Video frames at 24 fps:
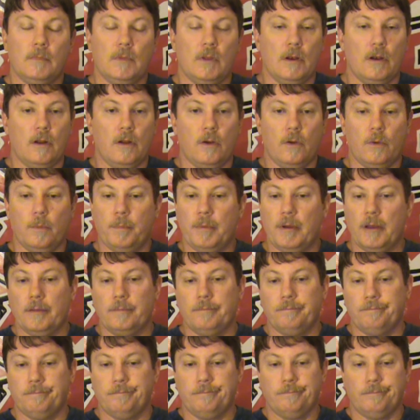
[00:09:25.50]
you know,
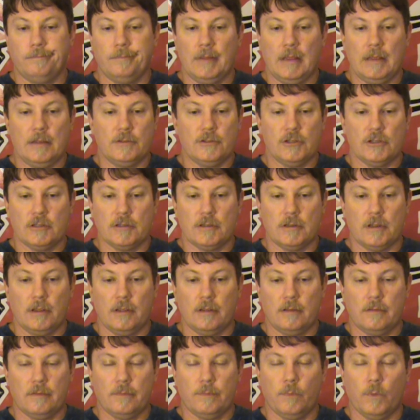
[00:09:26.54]
but
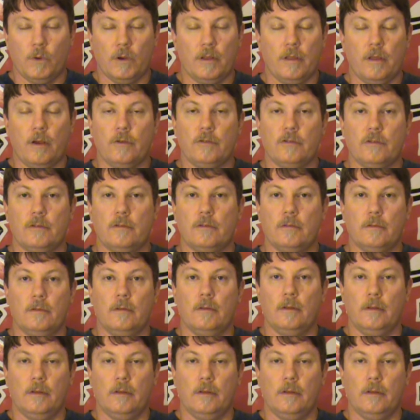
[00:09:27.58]
it's one of those